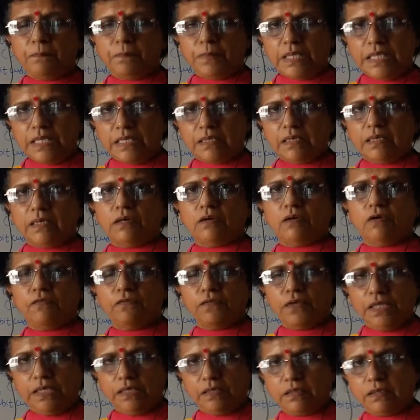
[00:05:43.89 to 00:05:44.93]
period of
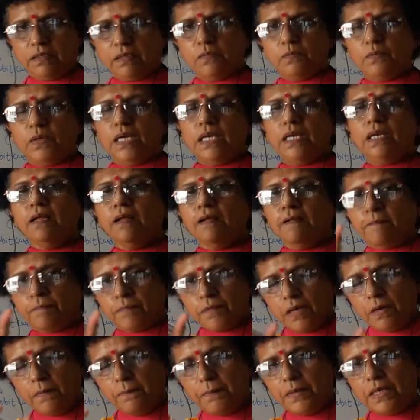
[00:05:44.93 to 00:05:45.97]
interval,
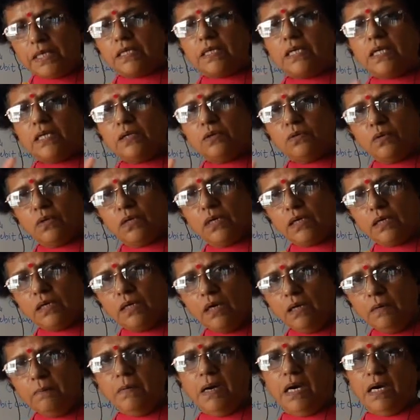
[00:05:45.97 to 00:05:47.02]
a particular
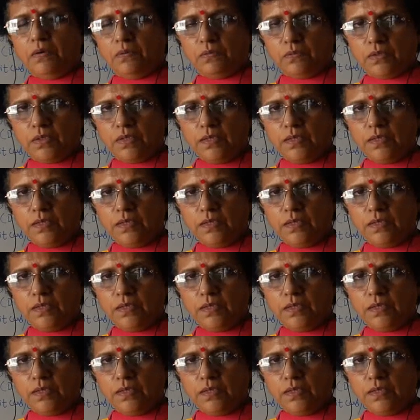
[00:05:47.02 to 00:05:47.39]
amount.